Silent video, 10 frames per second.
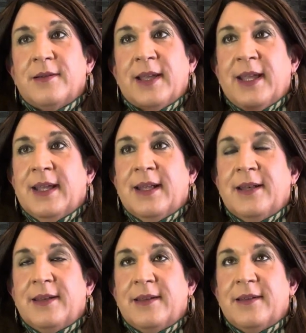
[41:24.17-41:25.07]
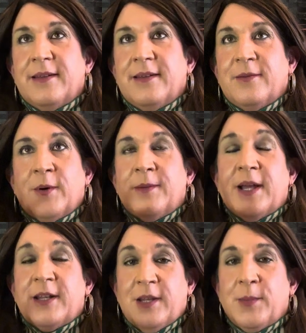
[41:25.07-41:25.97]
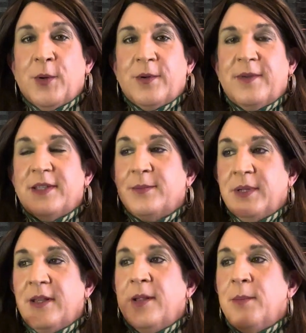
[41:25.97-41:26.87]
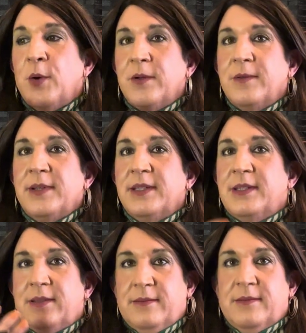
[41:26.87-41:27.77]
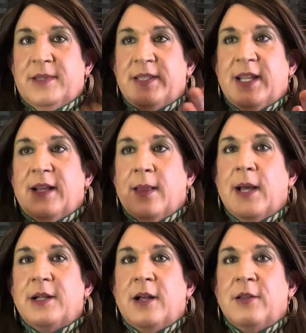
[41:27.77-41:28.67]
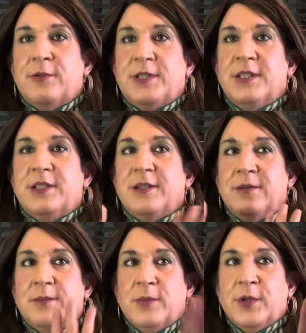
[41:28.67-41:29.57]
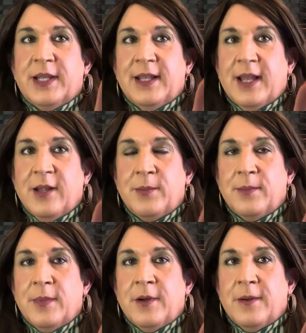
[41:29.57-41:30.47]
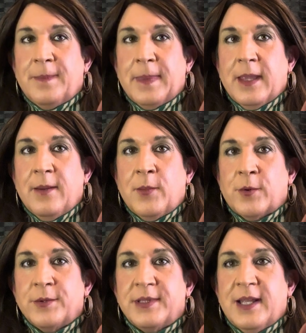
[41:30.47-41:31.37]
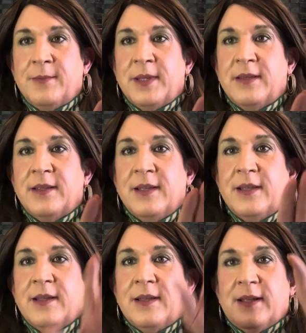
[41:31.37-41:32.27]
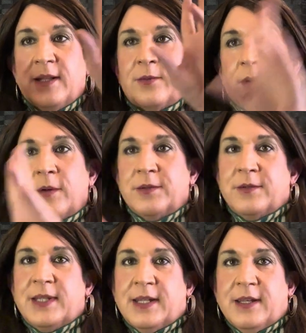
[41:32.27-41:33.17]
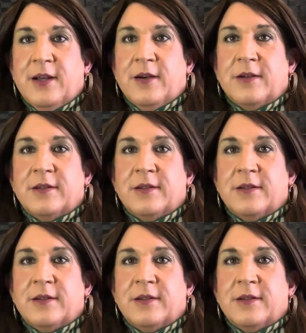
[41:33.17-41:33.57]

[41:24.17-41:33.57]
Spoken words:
and, well, not an emotivist, but an emotivist, say a logician looking at moral statements, it's wrong to kick a dog.